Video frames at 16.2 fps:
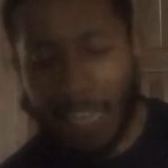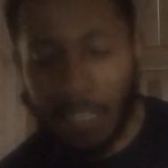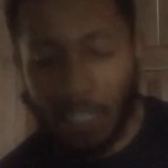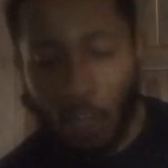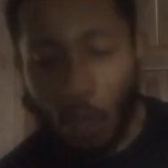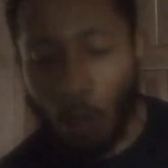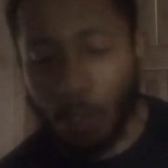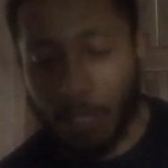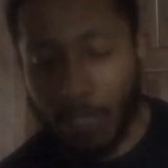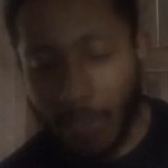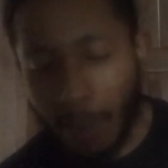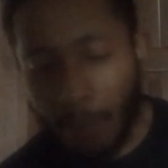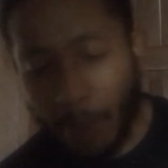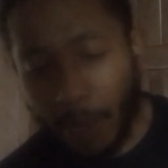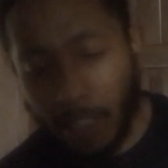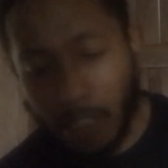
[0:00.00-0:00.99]
the Colts in that
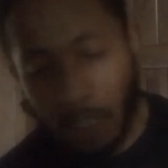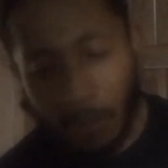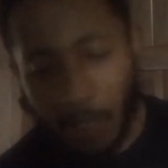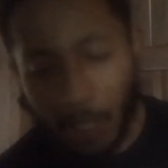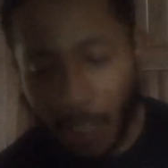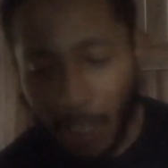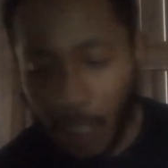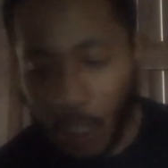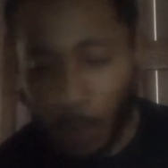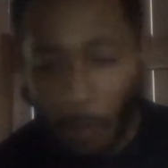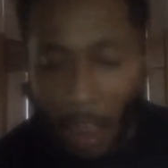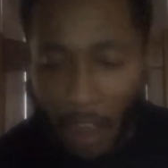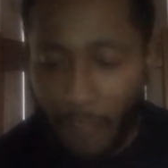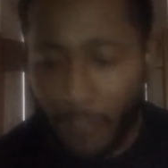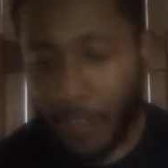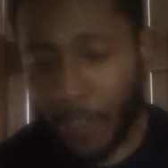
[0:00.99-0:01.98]
matchup. It's a good
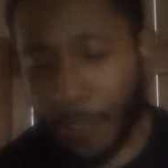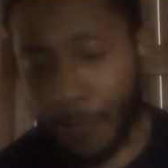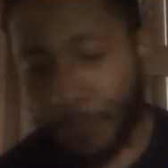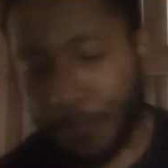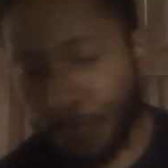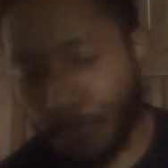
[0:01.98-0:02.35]
spot for them.